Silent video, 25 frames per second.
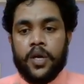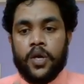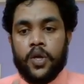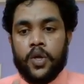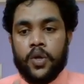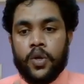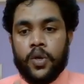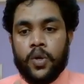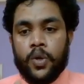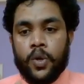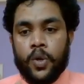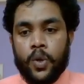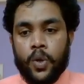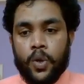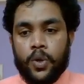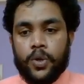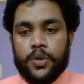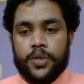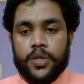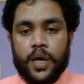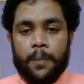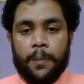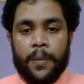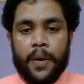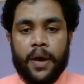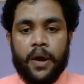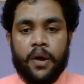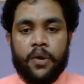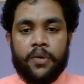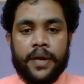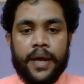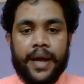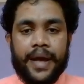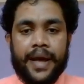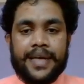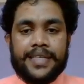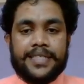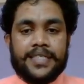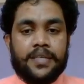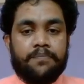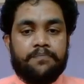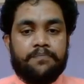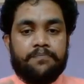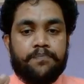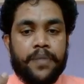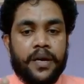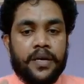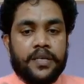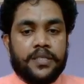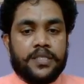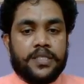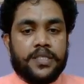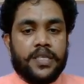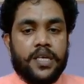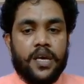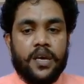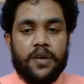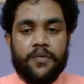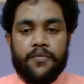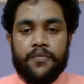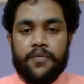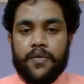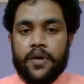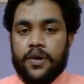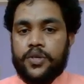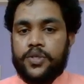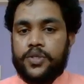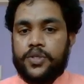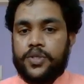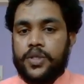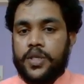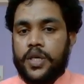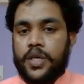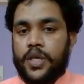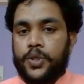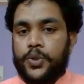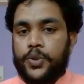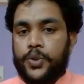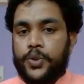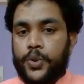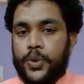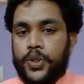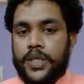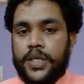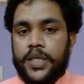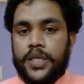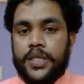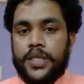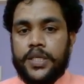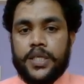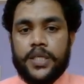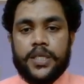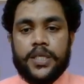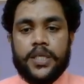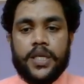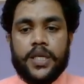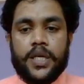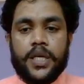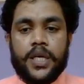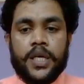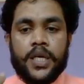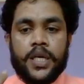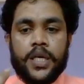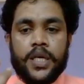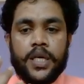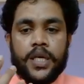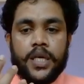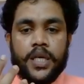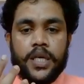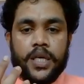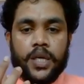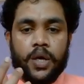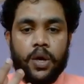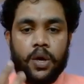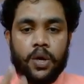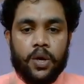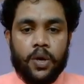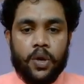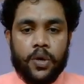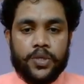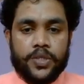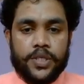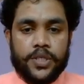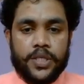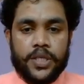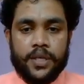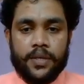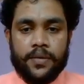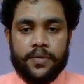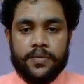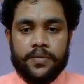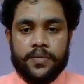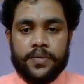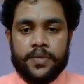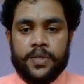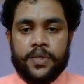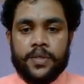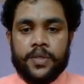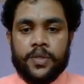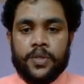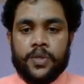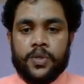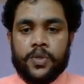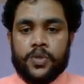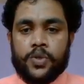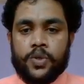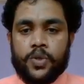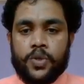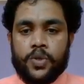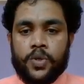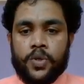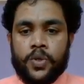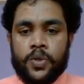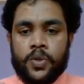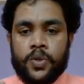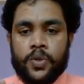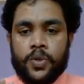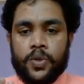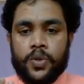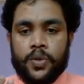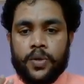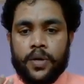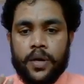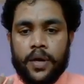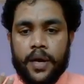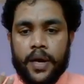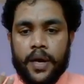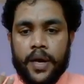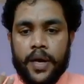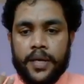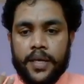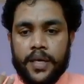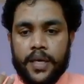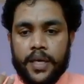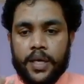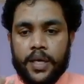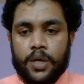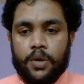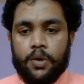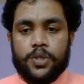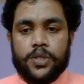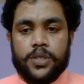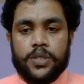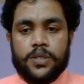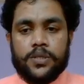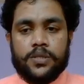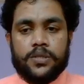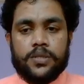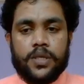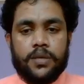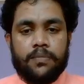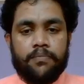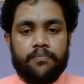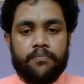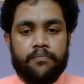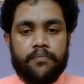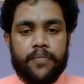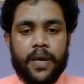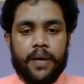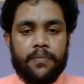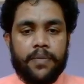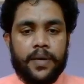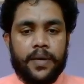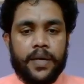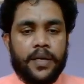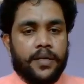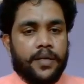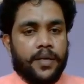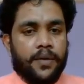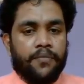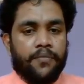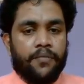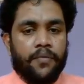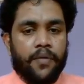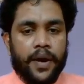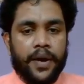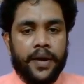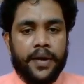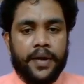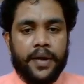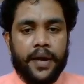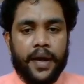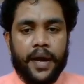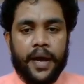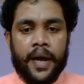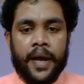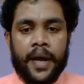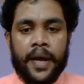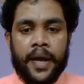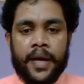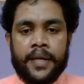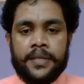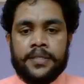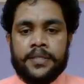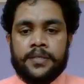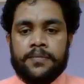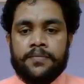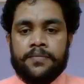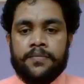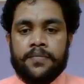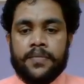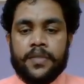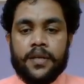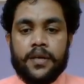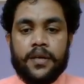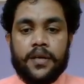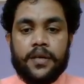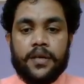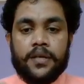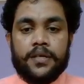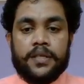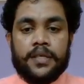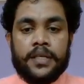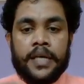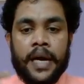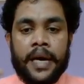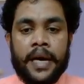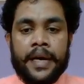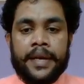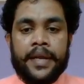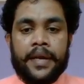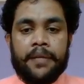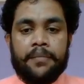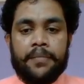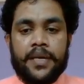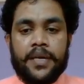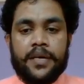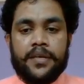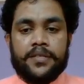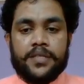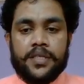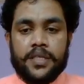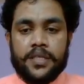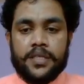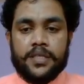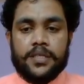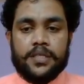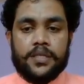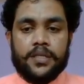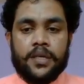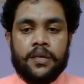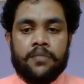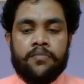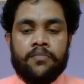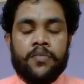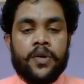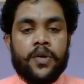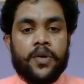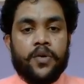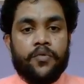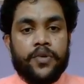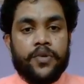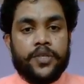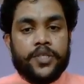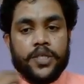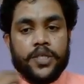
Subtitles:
looked upon as the basic functional unit in a ecology. So an ecosystem may be defined as a dynamic system which